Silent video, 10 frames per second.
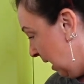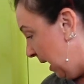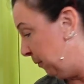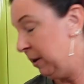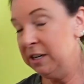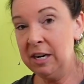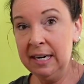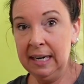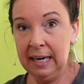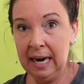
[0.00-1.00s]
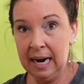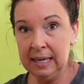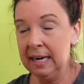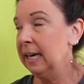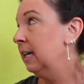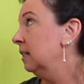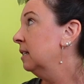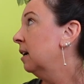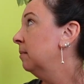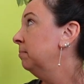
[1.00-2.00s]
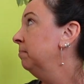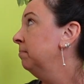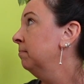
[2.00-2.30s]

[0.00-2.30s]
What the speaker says: and we're gonna try and kick it on and